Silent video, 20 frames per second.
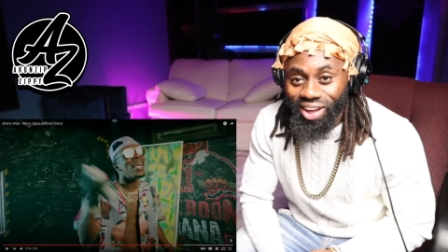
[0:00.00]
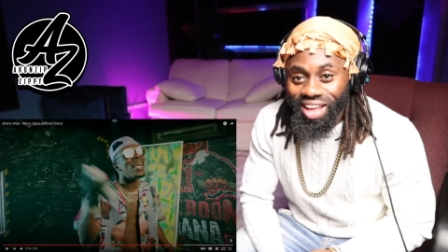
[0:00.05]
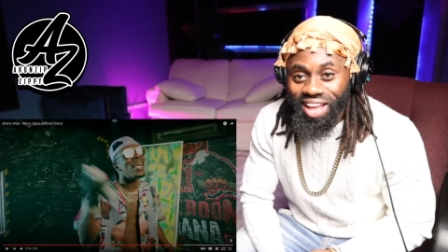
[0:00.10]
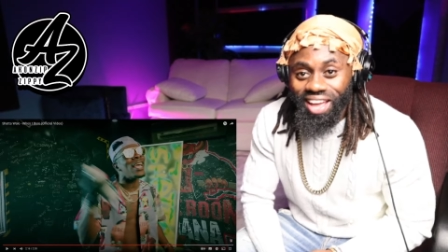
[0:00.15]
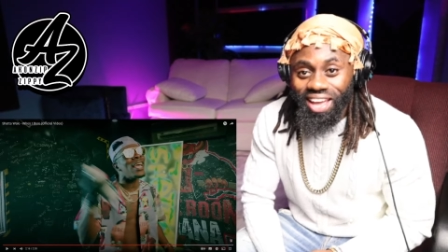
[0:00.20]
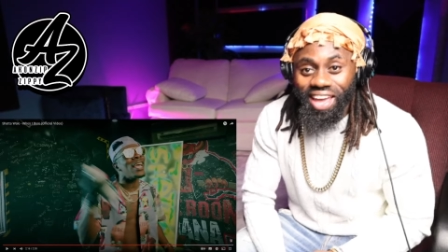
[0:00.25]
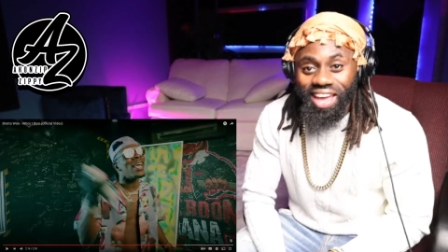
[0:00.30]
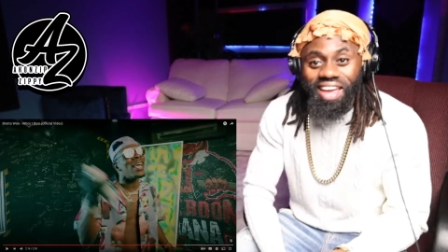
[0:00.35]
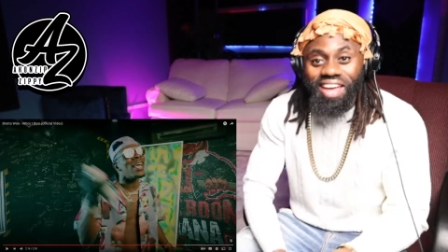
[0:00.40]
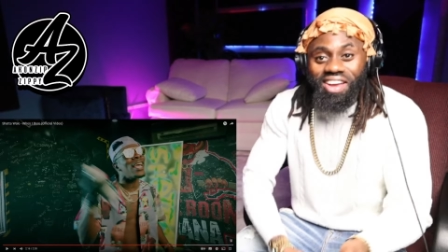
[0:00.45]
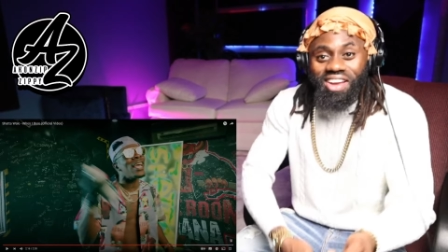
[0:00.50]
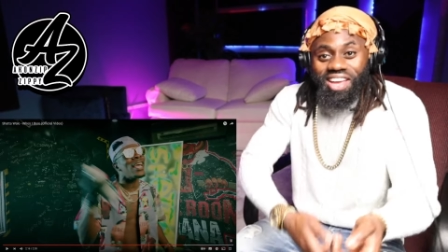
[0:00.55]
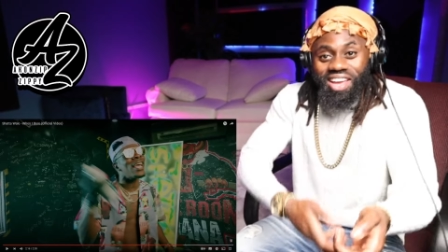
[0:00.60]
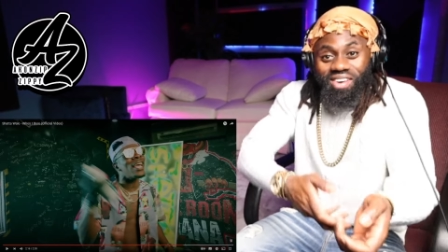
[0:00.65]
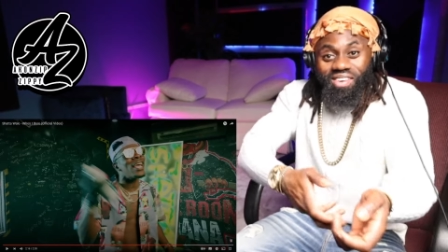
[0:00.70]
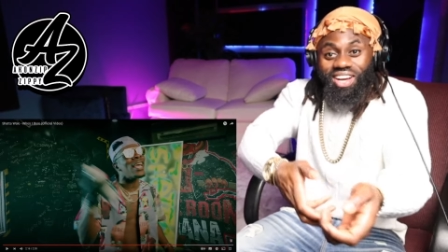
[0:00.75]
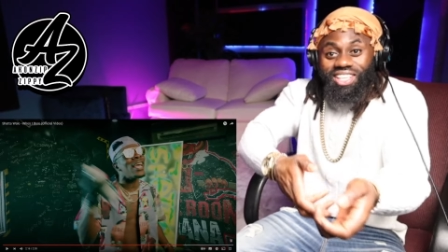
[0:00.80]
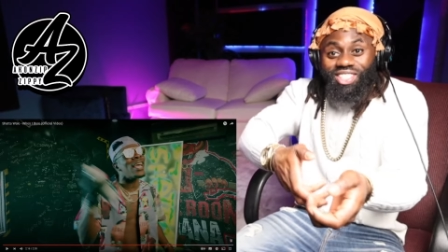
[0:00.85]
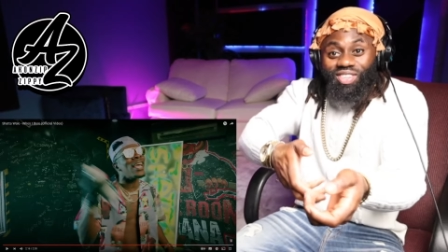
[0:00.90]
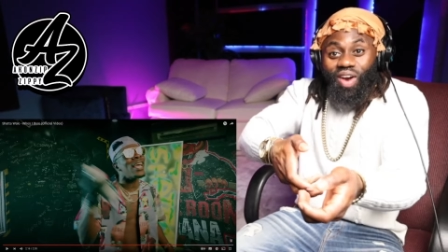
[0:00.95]
He he
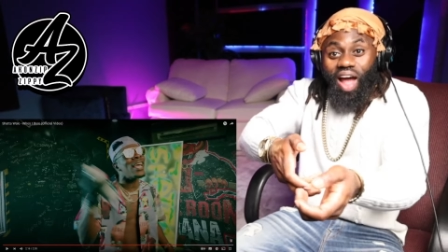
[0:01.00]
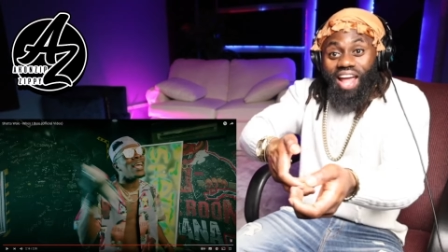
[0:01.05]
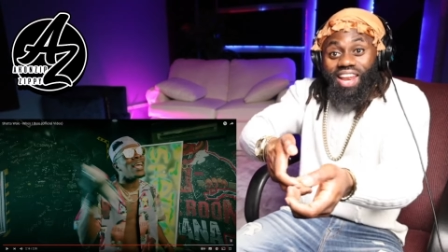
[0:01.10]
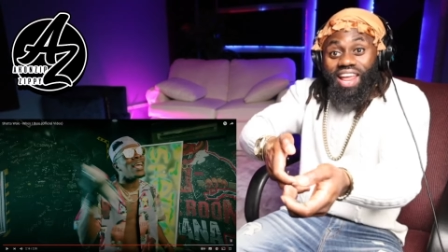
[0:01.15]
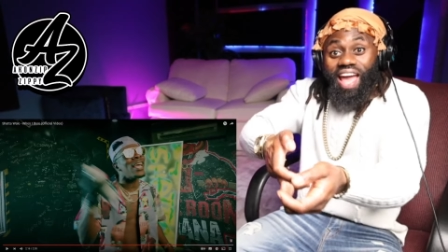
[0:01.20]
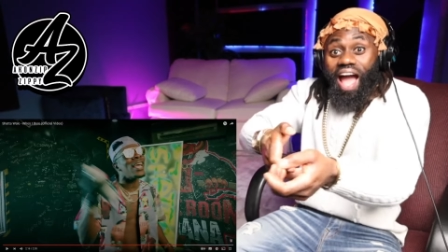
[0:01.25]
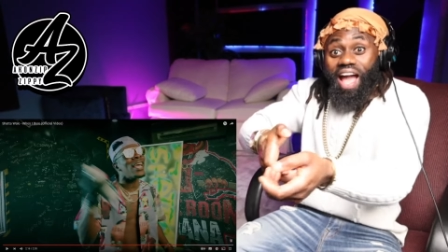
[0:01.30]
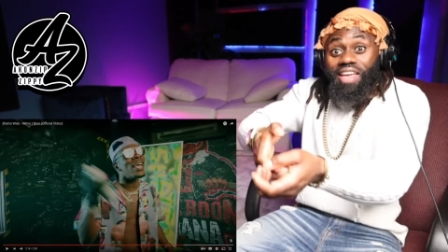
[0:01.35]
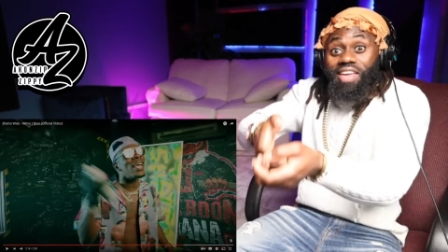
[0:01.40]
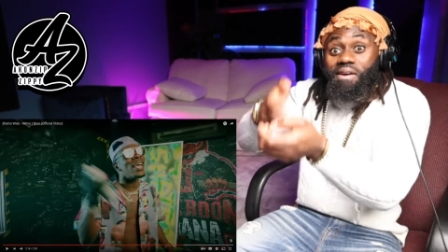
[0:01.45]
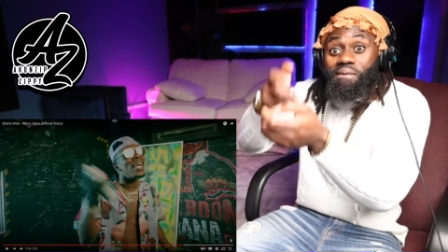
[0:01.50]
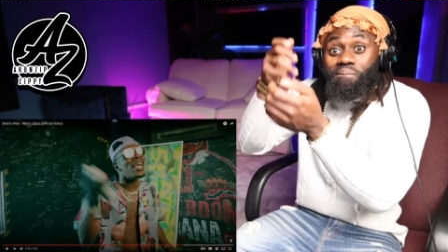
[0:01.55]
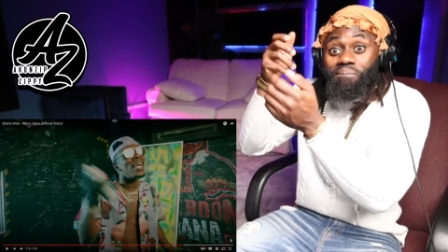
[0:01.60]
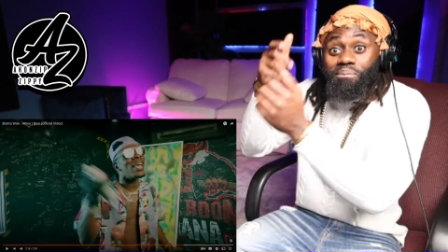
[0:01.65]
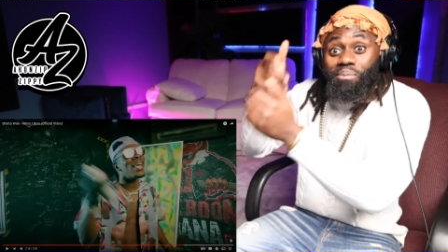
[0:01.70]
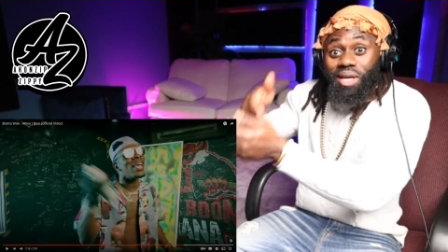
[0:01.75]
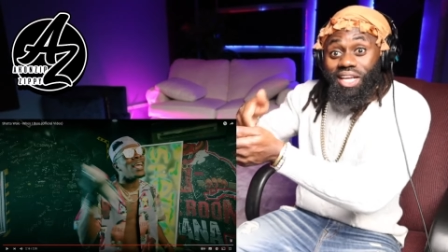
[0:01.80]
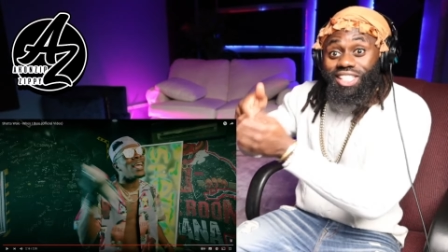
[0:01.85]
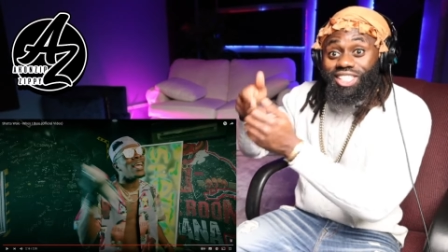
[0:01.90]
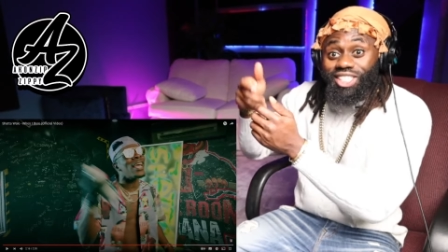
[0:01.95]
was riding, and he
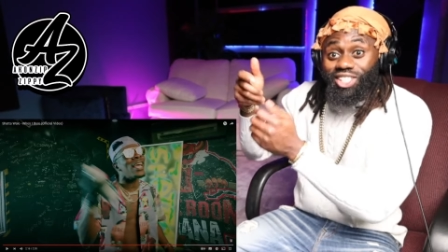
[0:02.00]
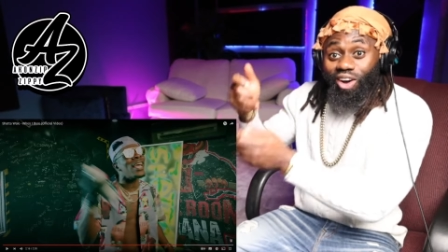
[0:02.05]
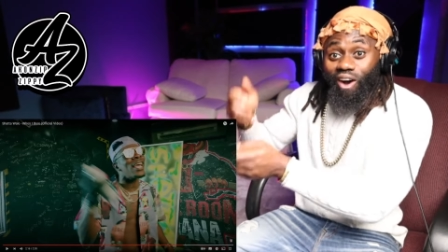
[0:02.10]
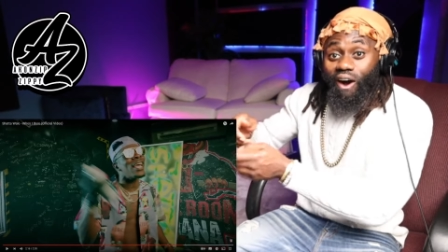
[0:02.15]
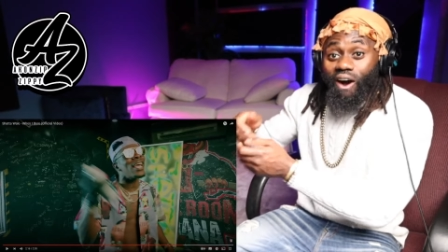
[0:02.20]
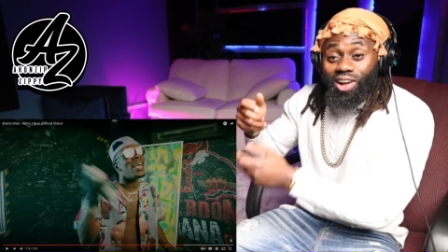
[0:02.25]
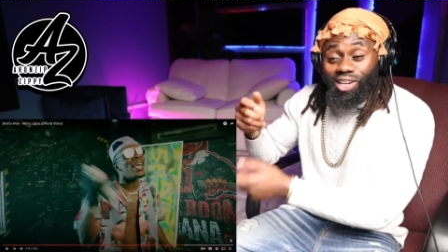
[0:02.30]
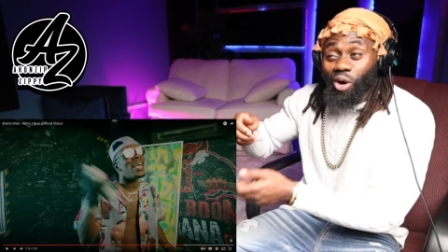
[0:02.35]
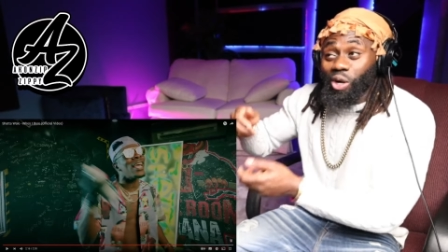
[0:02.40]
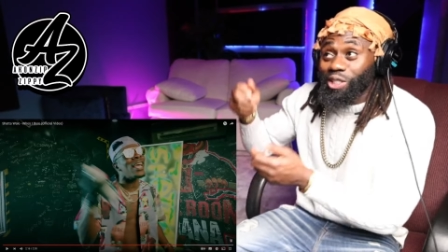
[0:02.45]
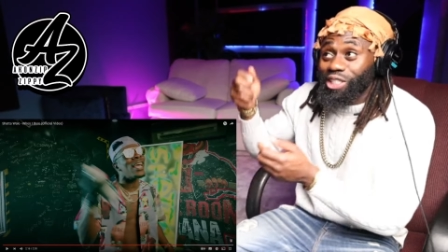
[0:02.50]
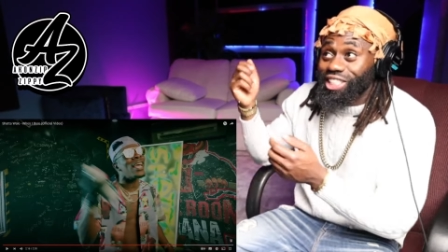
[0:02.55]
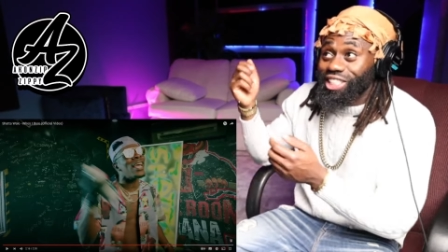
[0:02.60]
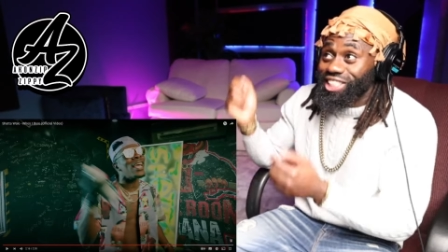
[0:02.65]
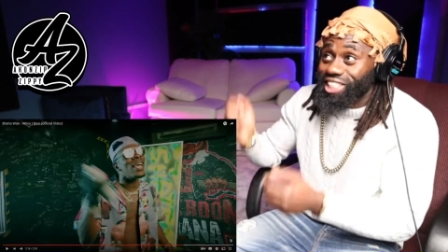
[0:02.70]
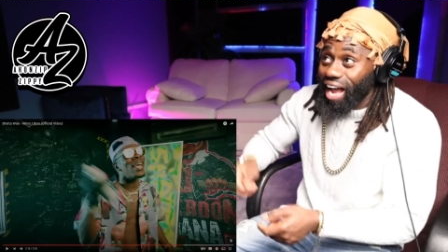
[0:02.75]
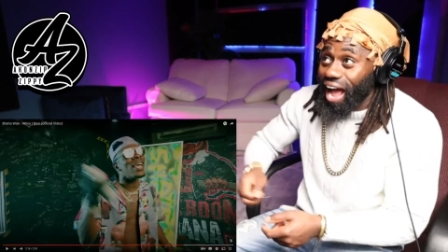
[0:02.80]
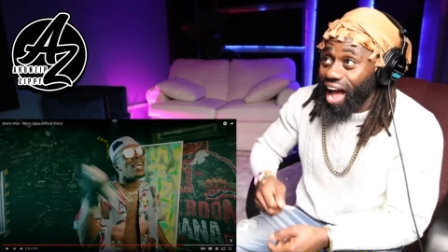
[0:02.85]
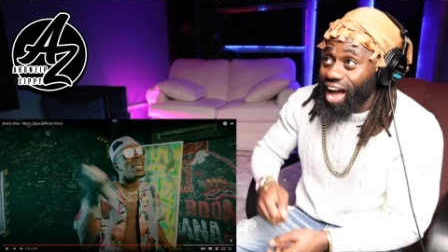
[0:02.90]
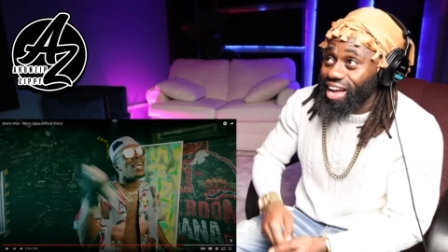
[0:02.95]
missed all those
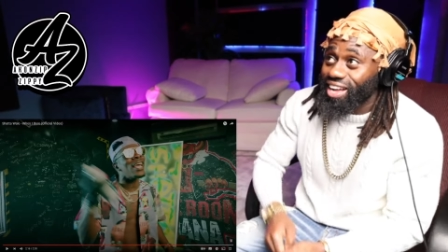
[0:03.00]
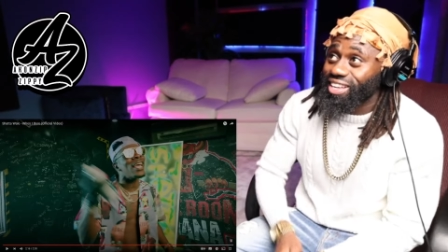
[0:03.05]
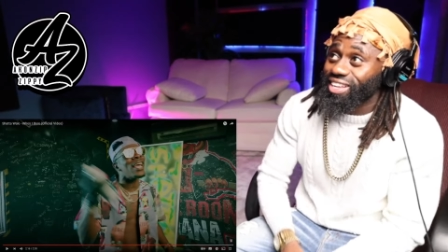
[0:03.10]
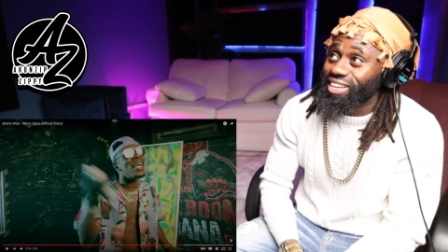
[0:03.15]
shots.